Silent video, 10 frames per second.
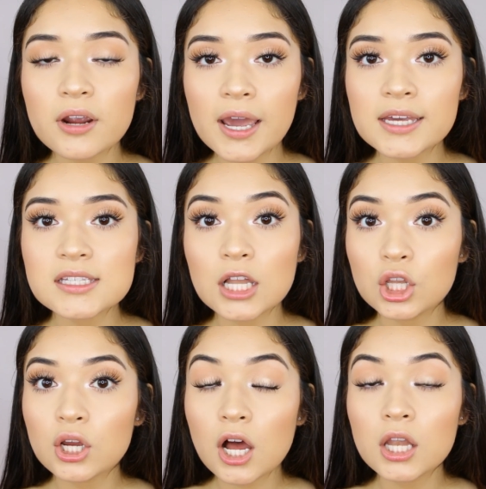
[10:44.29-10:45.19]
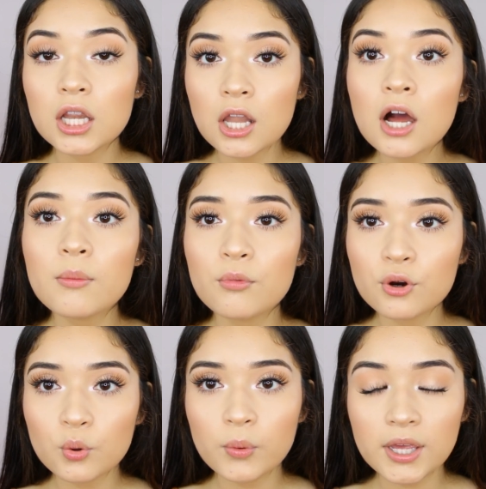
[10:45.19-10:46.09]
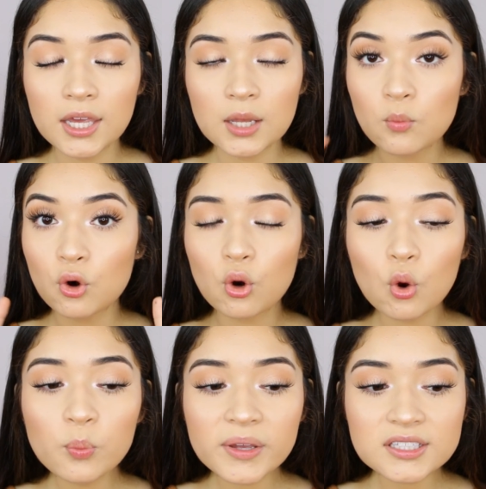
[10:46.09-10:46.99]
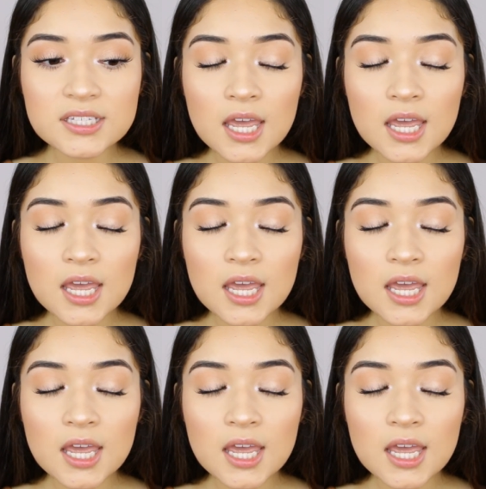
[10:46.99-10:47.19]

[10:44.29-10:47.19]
eyes look a lot more awake and more opened.